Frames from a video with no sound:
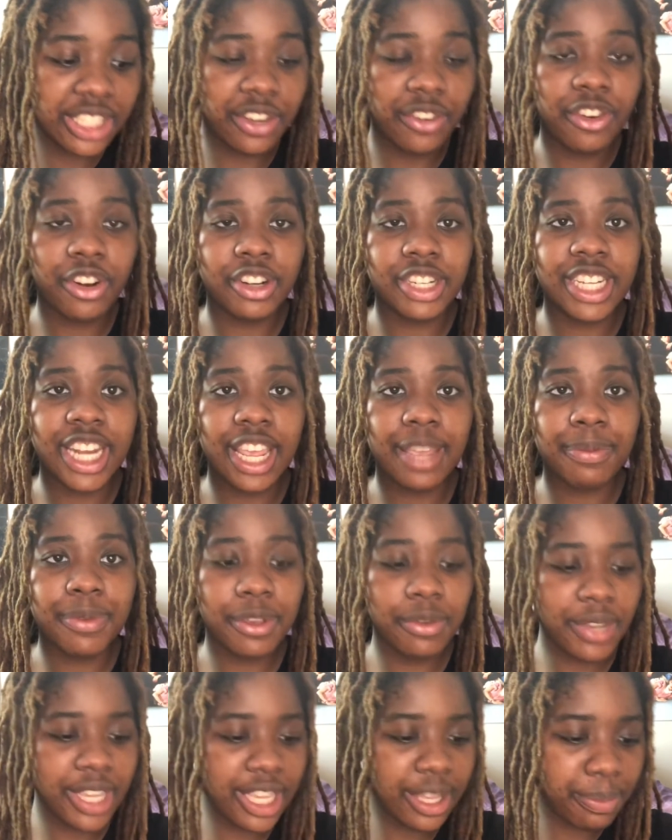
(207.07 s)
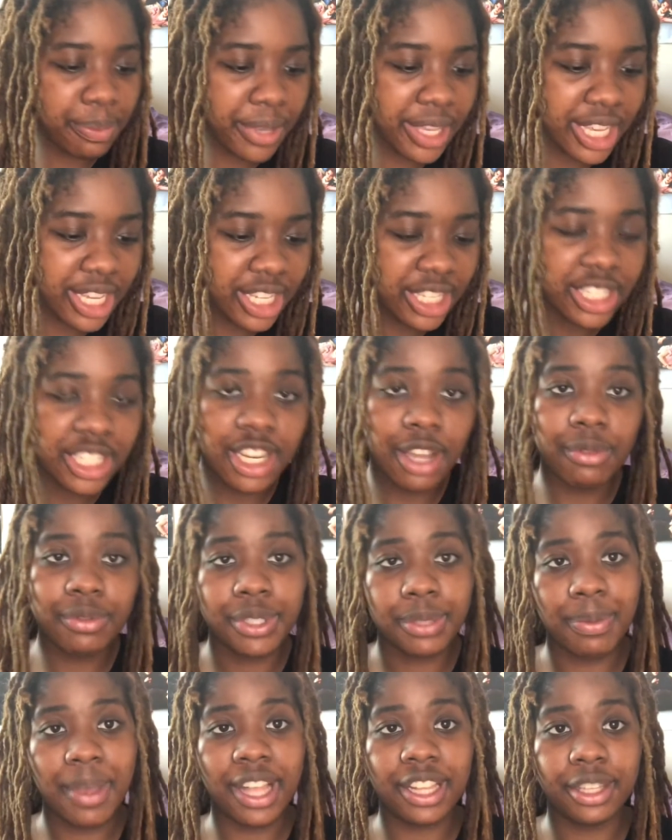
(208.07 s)
of her debut EP, Don't
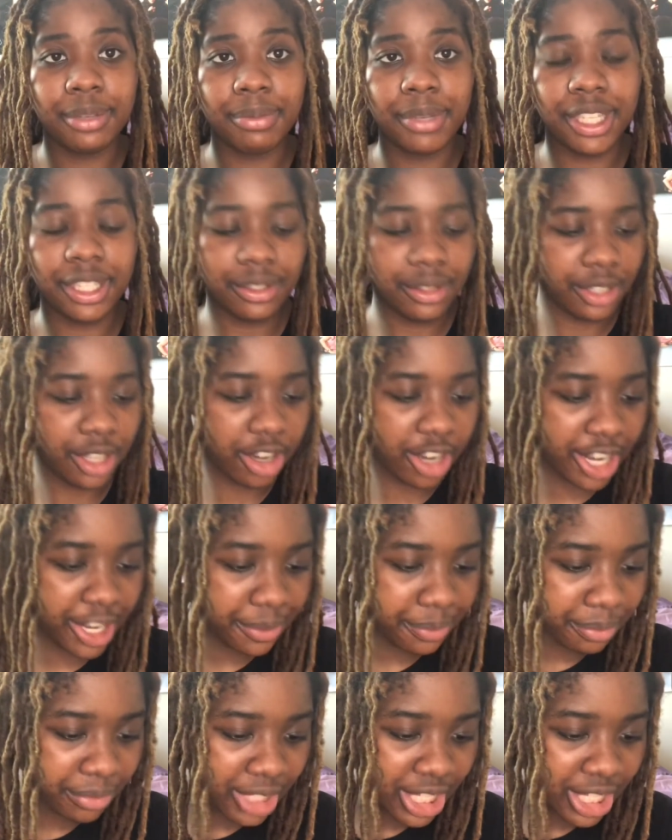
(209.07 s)
Smile at Me, all right?